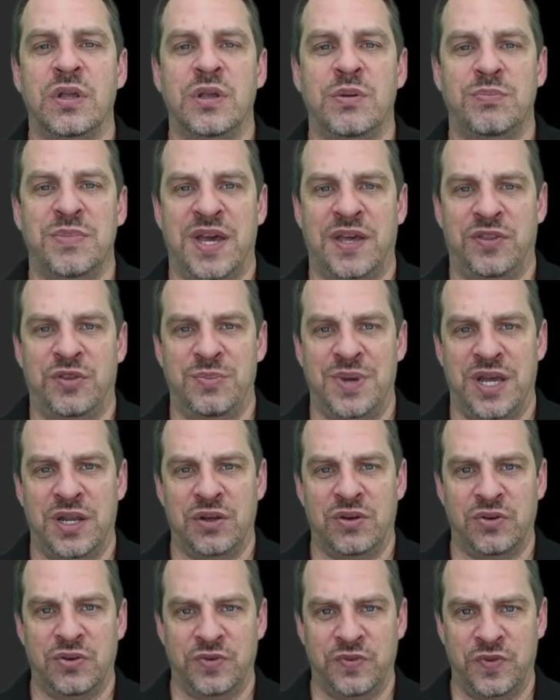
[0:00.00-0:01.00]

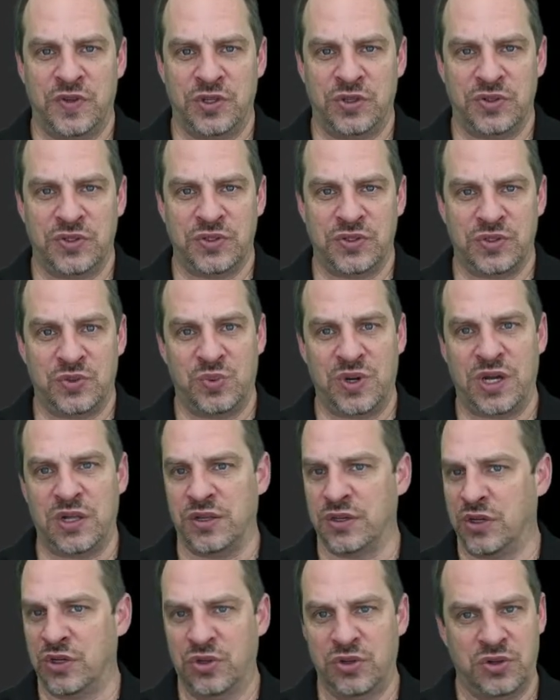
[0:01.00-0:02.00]
mathematical fields as well,
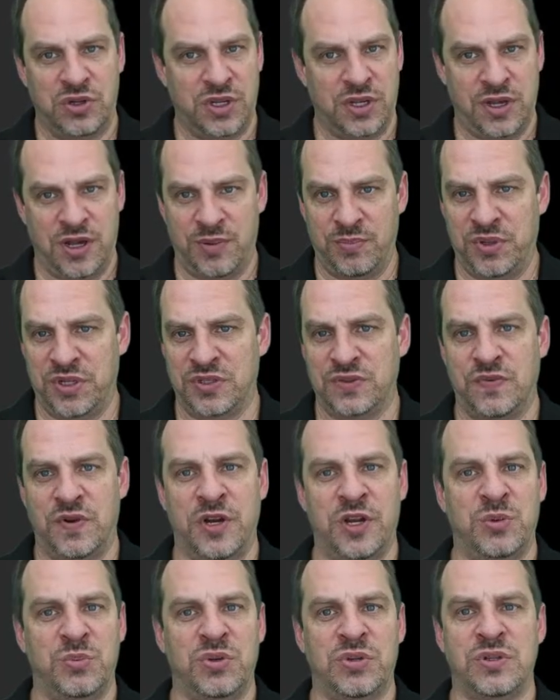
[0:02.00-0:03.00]
including complex
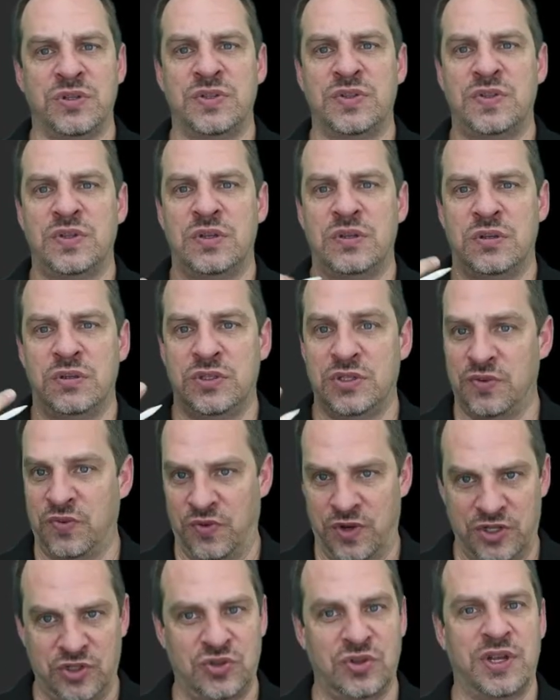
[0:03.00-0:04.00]
variables,
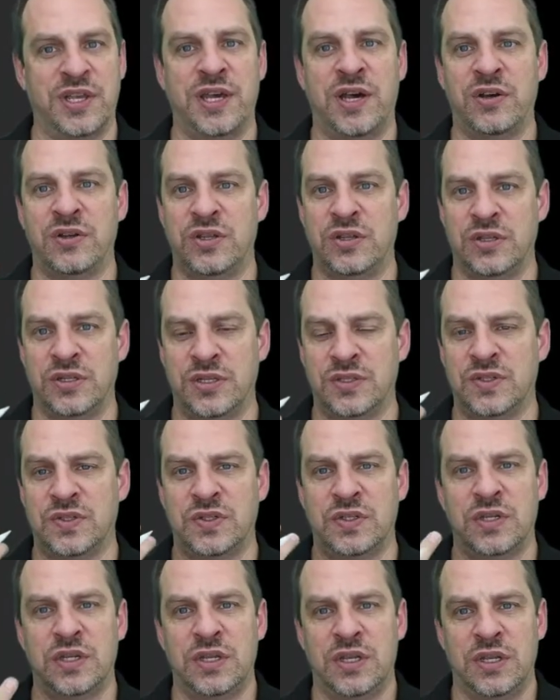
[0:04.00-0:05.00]
differential
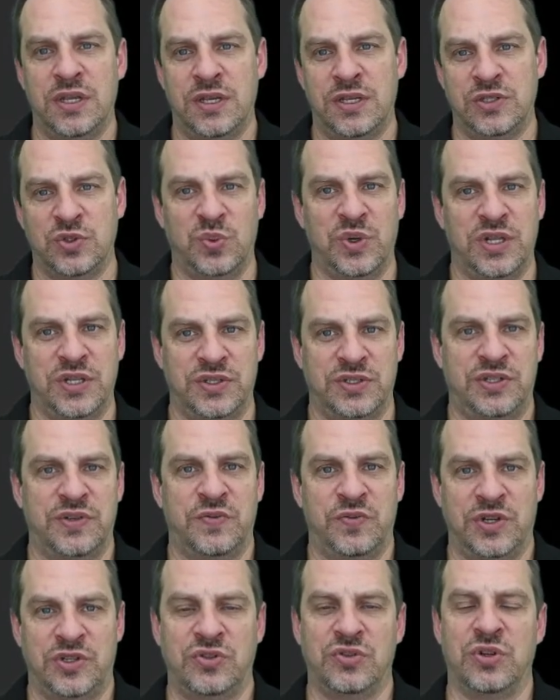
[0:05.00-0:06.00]
calculus, as well as
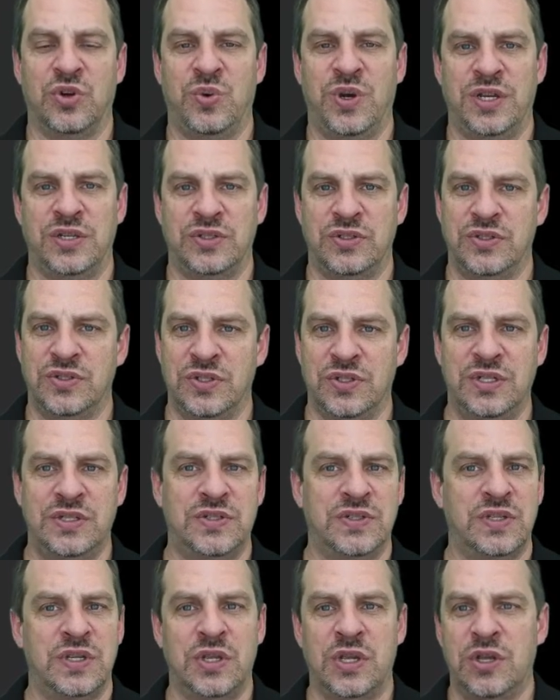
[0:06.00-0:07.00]
differential equations. So
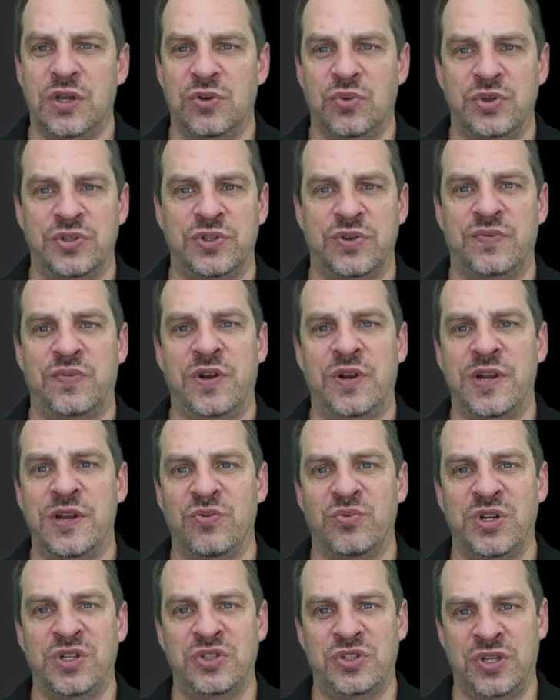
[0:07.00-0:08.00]
this was a very
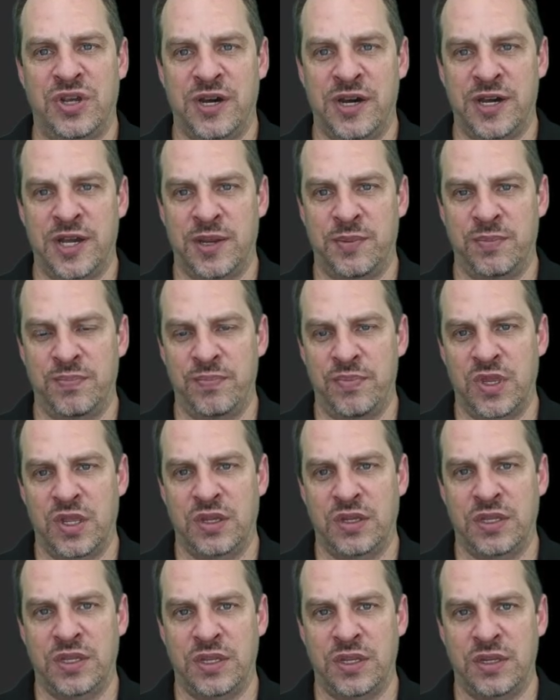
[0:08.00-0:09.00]
rich time
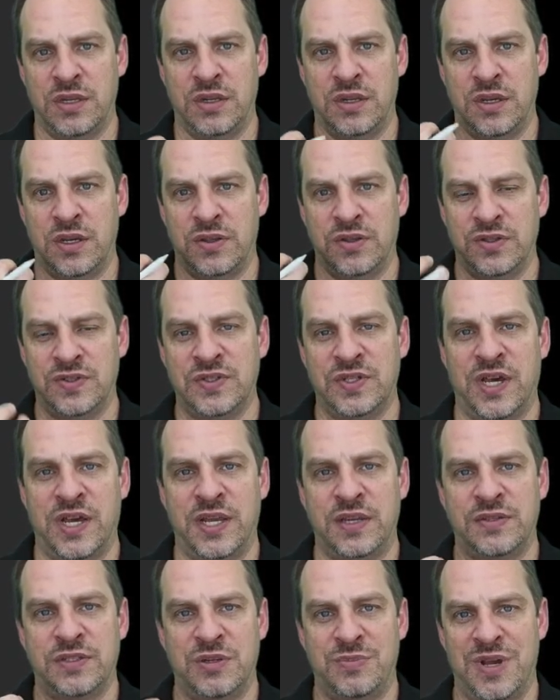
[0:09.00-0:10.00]
in uh, the
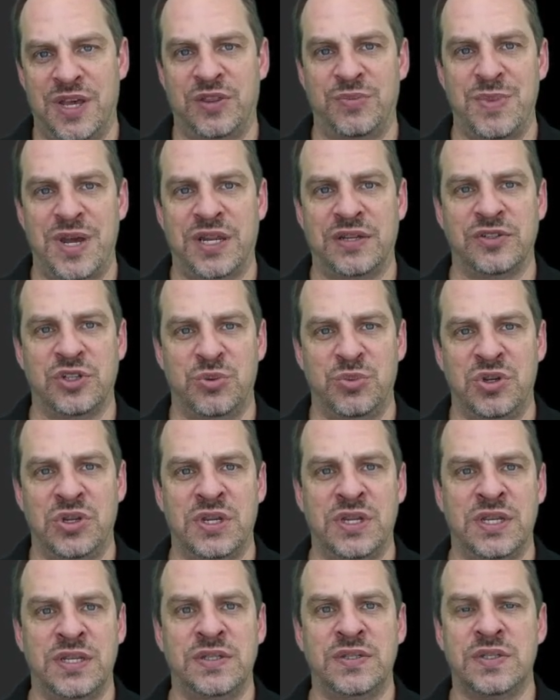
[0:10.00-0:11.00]
science and mathematics
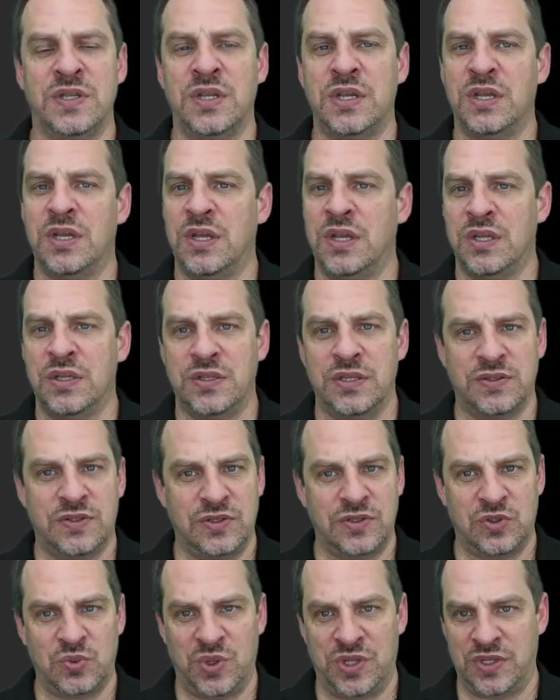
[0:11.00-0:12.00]
communities. This
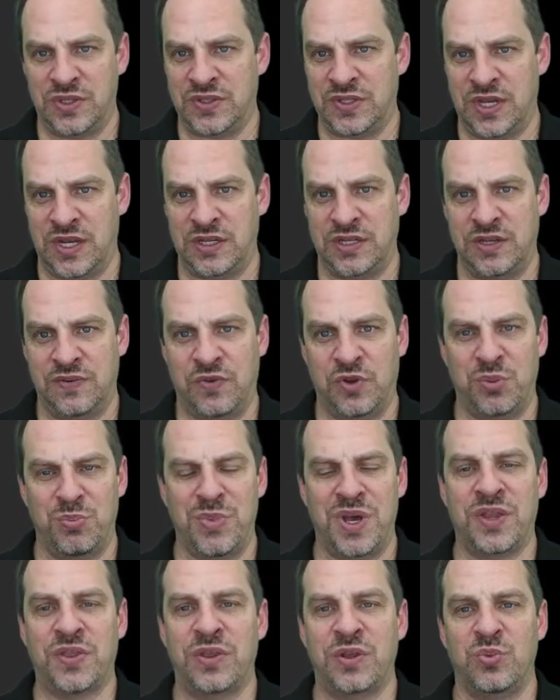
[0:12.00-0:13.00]
is when the scientific
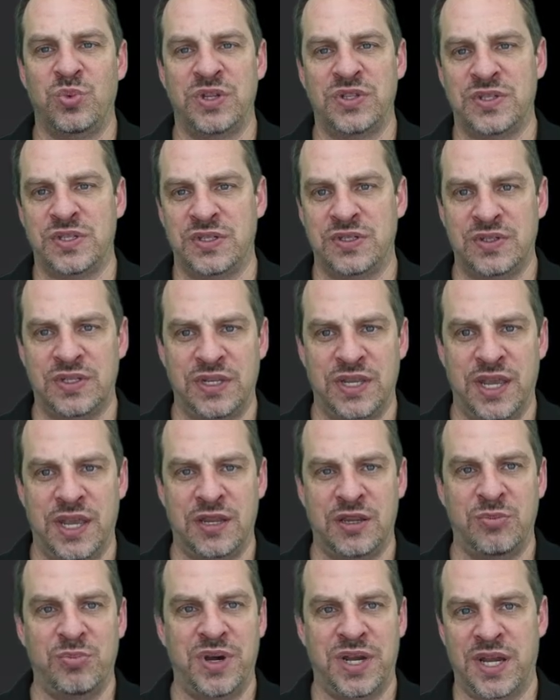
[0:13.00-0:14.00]
method was
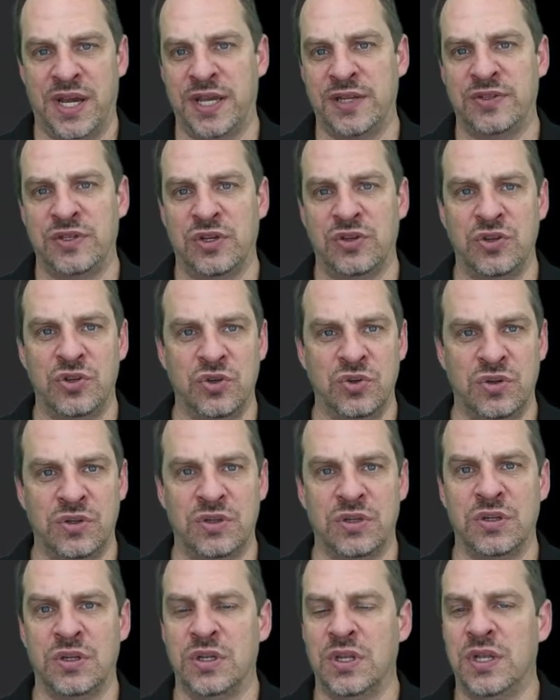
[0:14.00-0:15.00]
instigated by Isaac
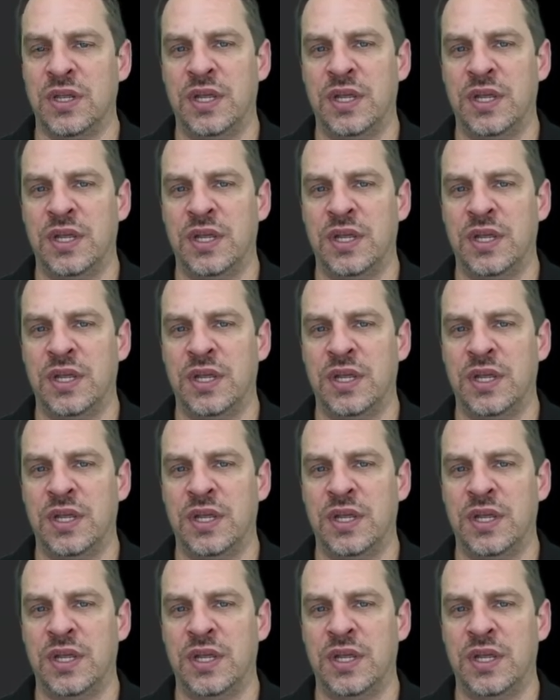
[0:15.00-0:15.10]
Newton